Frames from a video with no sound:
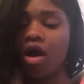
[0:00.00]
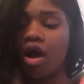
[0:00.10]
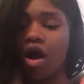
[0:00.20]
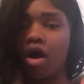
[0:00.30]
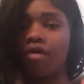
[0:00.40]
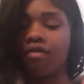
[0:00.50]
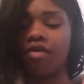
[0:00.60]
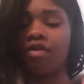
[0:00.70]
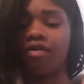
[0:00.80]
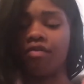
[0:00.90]
off
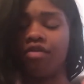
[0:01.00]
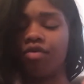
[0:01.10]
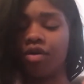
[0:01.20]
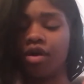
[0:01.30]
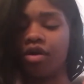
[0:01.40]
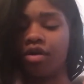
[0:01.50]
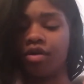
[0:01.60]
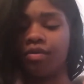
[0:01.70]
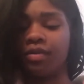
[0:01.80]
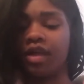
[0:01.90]
of your
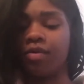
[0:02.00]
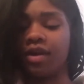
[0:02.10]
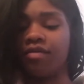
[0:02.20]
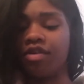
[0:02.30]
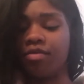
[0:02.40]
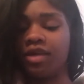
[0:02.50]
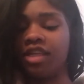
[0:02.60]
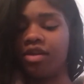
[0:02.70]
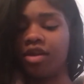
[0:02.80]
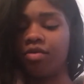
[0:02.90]
like whatever you're
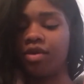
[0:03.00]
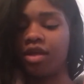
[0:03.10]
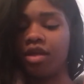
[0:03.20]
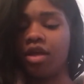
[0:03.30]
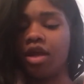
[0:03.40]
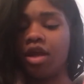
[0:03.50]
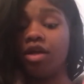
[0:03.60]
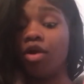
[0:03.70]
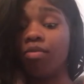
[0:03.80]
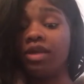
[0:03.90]
mixing it with.
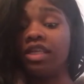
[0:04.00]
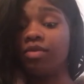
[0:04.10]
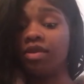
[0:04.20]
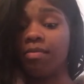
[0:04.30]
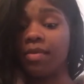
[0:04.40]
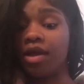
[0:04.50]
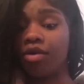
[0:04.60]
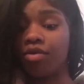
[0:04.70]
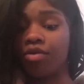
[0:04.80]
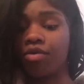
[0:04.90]
Don't mix it with
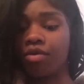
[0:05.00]
metal,